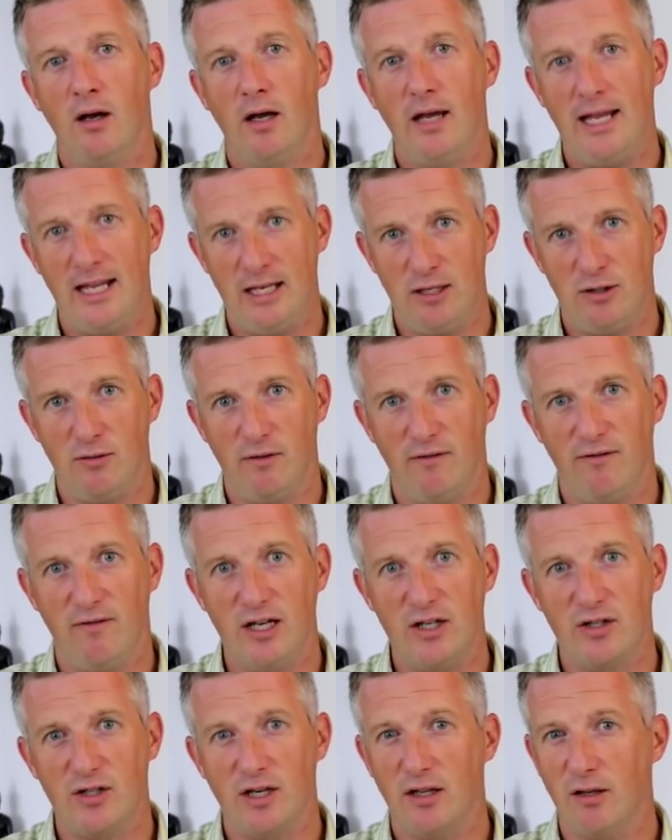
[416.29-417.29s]
into a
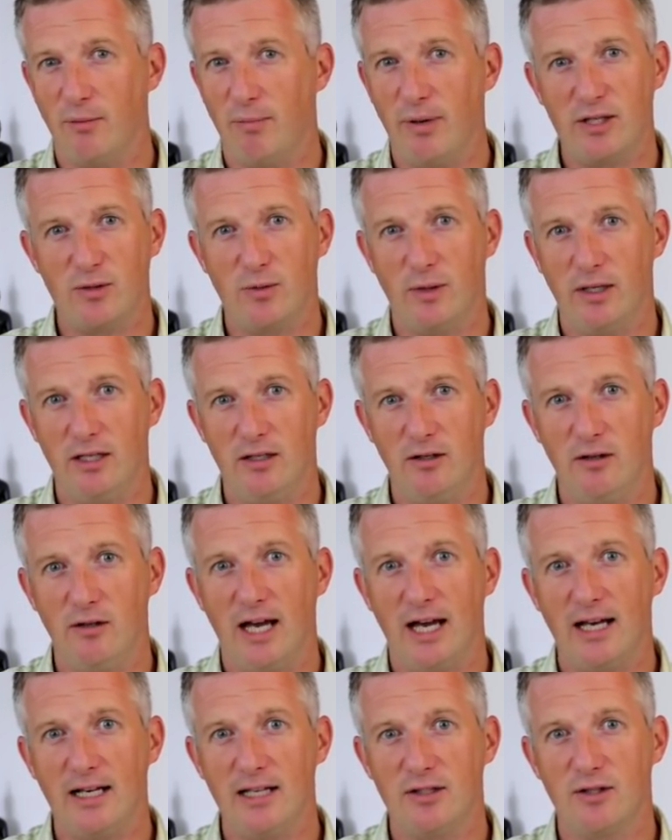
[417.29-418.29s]
fish, and the best way to do
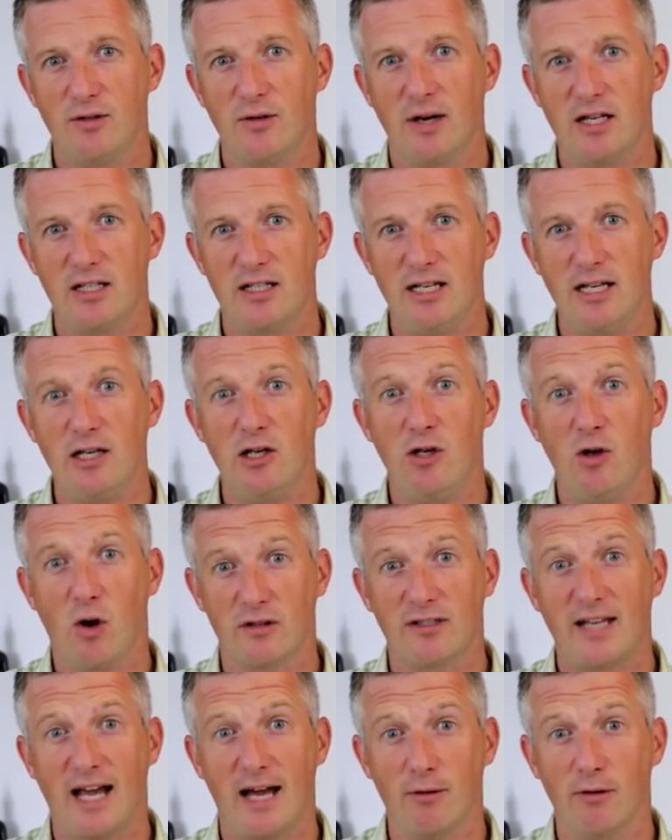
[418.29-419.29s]
that is to actually
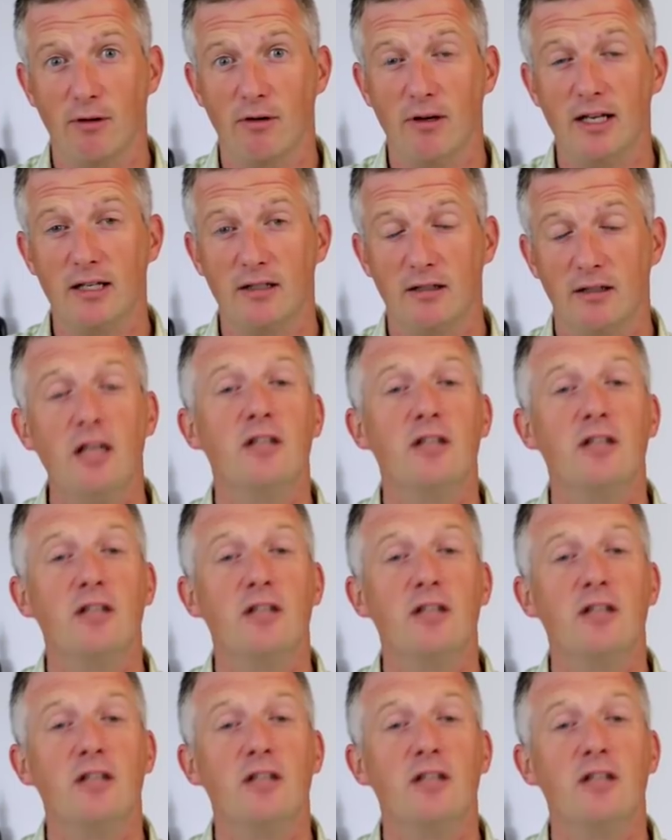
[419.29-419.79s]
lock down on it.